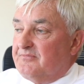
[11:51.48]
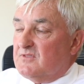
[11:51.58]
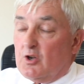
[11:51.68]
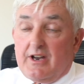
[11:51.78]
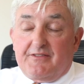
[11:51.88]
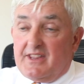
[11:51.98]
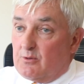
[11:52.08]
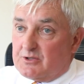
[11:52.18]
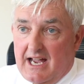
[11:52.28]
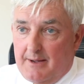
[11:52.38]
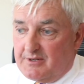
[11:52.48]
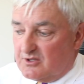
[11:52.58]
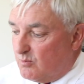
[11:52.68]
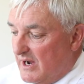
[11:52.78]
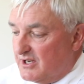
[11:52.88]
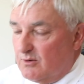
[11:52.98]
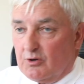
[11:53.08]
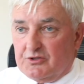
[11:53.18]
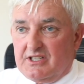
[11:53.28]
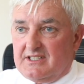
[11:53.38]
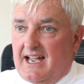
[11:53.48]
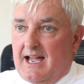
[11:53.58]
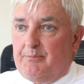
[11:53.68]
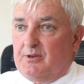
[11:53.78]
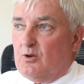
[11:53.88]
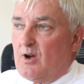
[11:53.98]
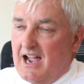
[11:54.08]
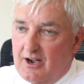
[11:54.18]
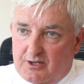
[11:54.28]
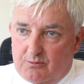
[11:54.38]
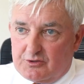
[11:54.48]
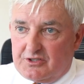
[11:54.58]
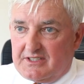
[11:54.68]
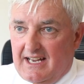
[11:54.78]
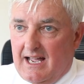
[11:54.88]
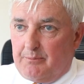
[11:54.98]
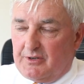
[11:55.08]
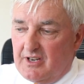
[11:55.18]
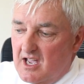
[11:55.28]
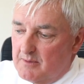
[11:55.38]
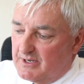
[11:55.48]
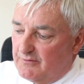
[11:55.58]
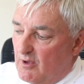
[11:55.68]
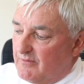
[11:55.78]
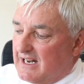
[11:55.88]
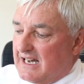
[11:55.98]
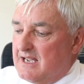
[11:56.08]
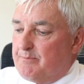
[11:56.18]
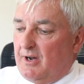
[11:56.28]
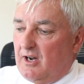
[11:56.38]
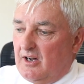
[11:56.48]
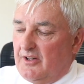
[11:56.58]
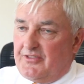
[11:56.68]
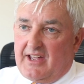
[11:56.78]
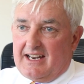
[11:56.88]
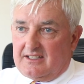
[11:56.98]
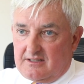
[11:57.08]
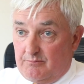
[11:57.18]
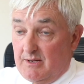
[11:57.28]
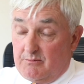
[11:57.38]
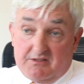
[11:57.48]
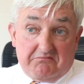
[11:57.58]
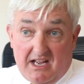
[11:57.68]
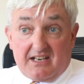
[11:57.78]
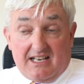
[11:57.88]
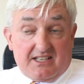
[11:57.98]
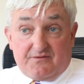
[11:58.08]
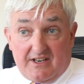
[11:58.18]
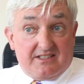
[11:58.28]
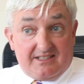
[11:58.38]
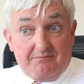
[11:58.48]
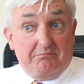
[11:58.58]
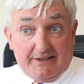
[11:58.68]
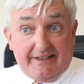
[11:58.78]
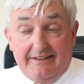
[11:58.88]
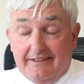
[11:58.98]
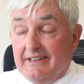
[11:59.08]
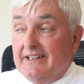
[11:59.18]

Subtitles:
Not everything always happens when you want it to happen or how you want it to happen, but if you have a clear path and commitment, and let's face it, money,